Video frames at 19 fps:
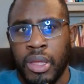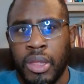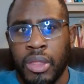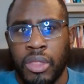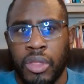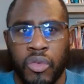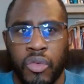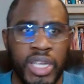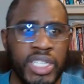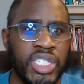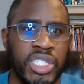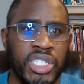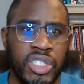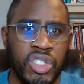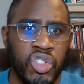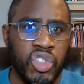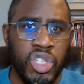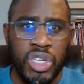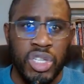The rest
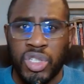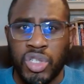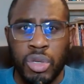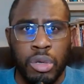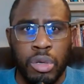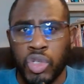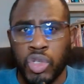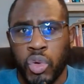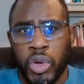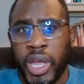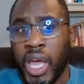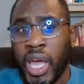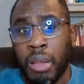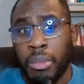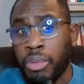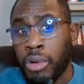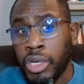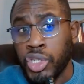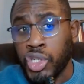is just social
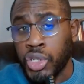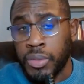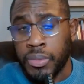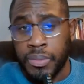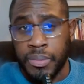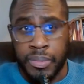calibration.